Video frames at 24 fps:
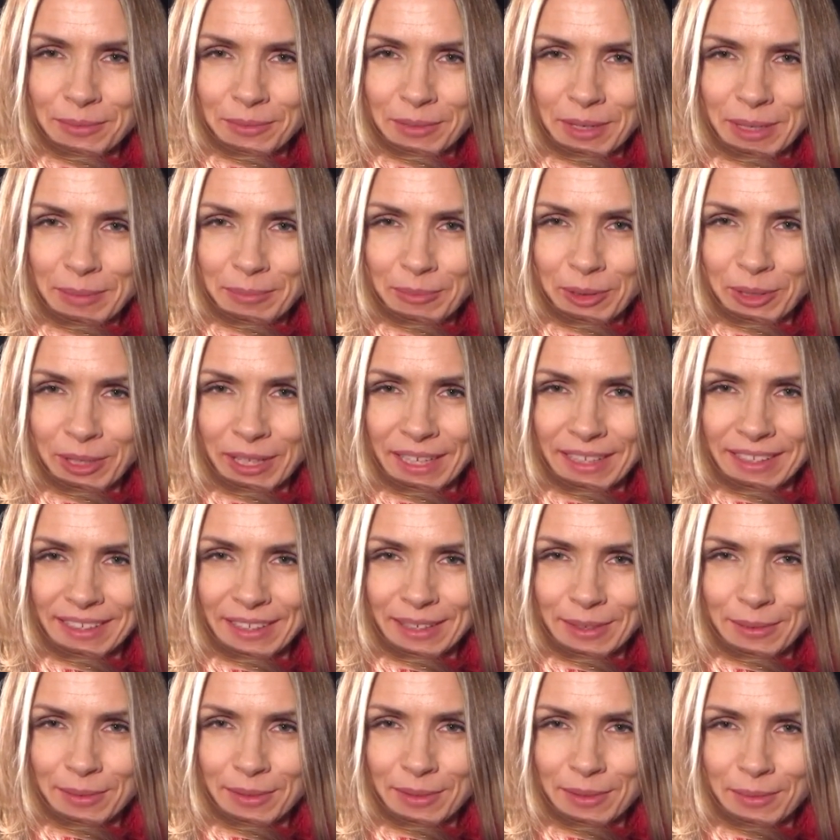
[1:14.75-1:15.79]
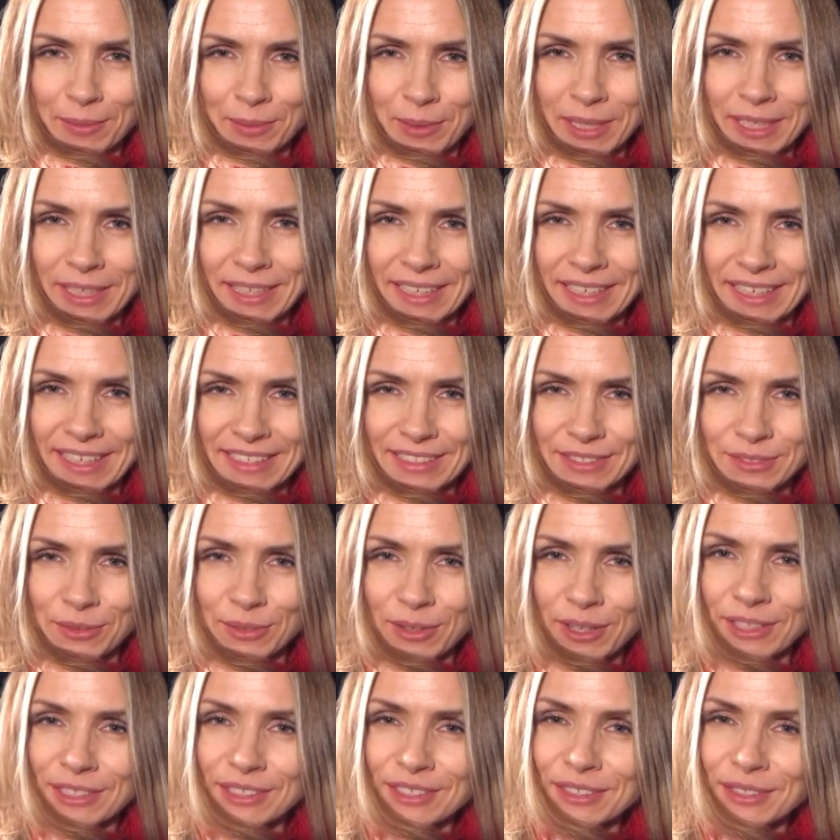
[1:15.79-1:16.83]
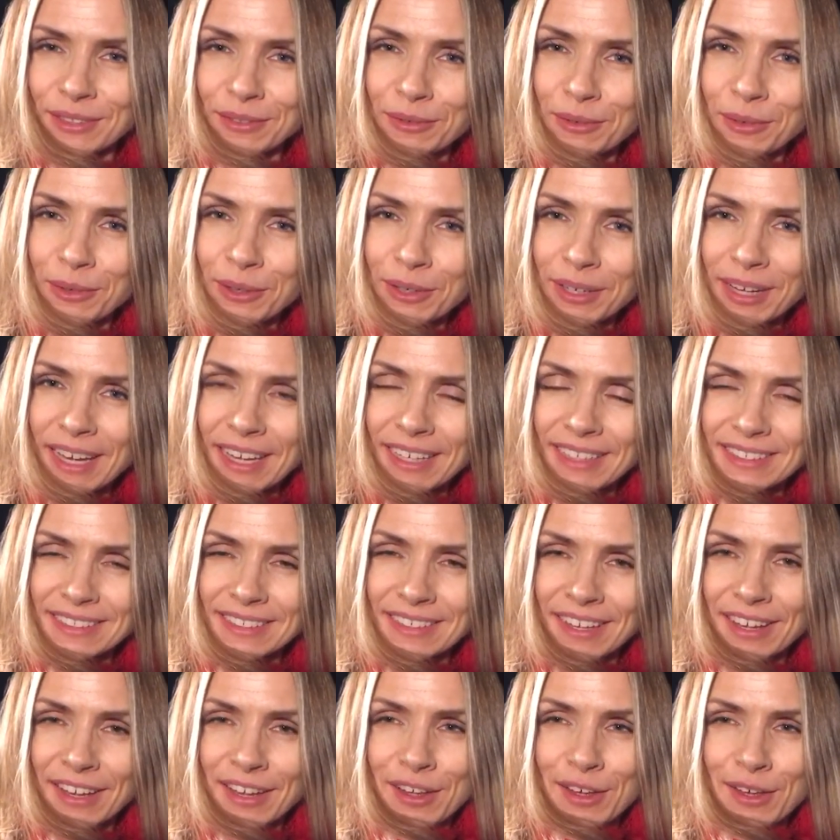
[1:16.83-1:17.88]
in Land here with the weekly astrological forecast